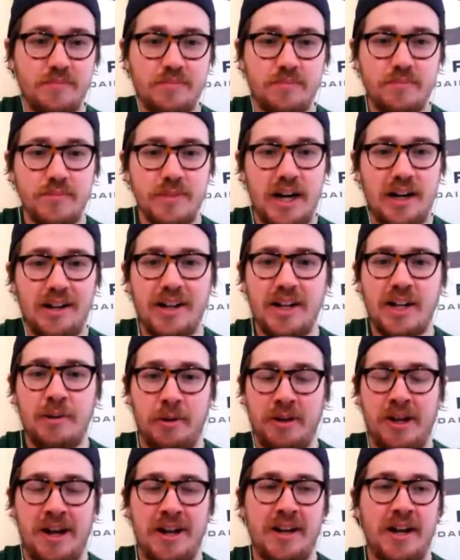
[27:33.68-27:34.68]
like him a
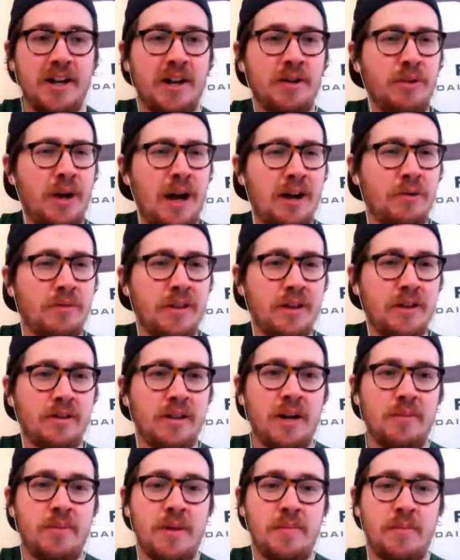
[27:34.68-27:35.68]
lot. I don't think a lot
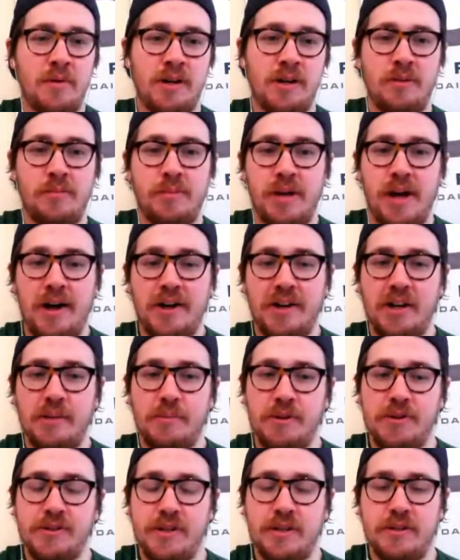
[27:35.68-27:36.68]
of people are going to be on him
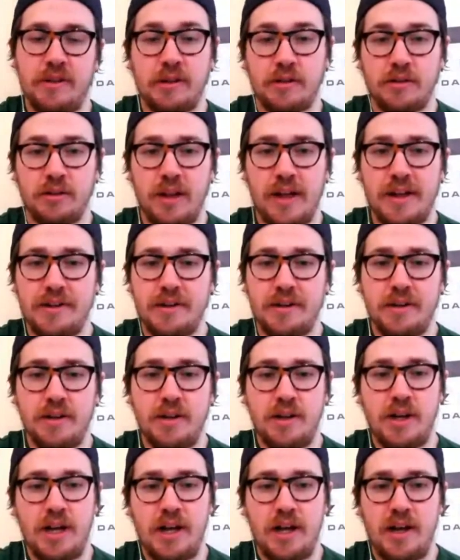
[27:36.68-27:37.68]
because I think Len
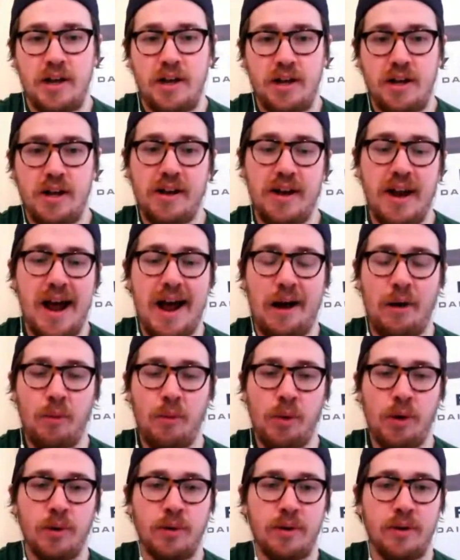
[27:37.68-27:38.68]
and
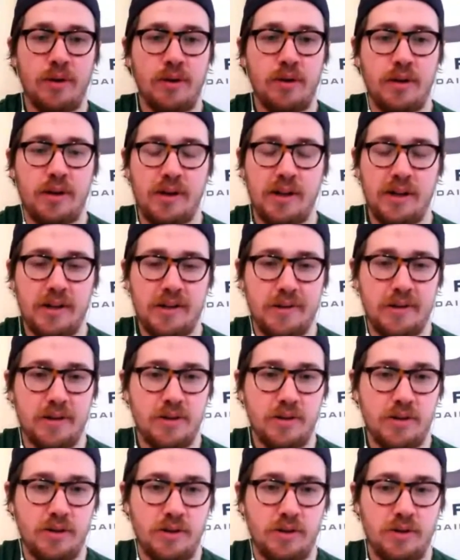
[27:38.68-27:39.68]
Howard and
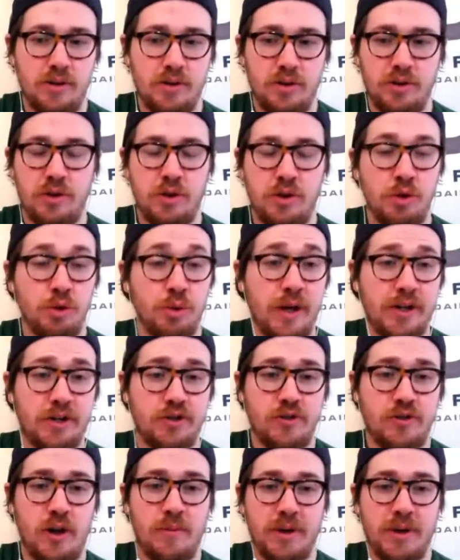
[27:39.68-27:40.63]
you like Drummond.